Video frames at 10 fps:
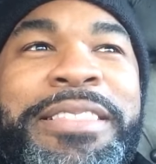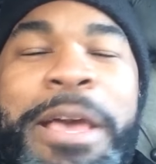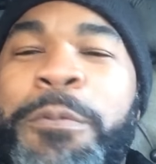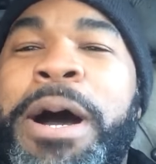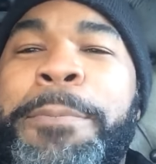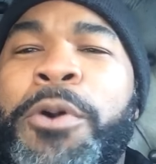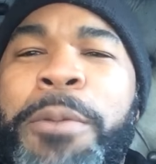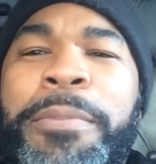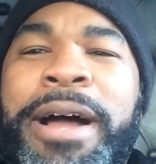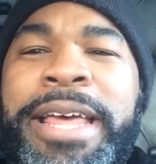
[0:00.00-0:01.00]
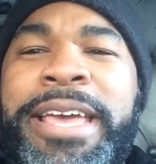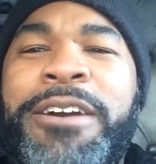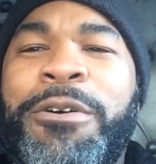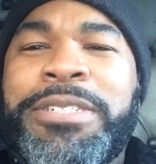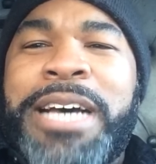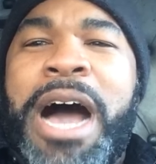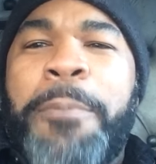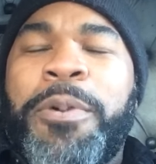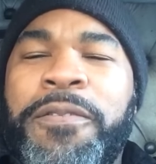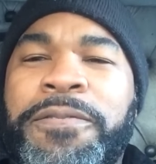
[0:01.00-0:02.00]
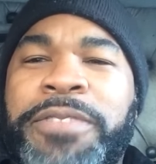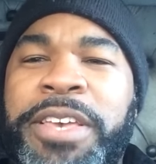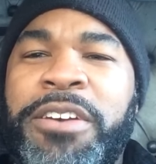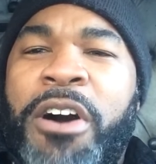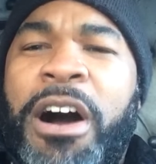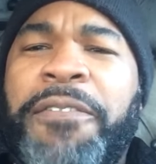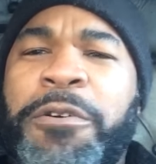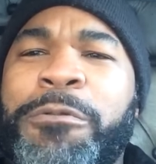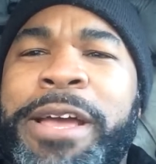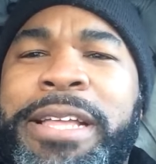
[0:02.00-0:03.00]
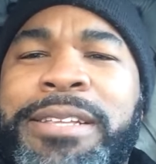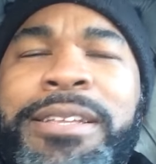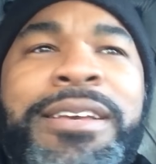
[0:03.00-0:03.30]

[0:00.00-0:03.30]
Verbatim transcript: they want more money on top of the offer rate."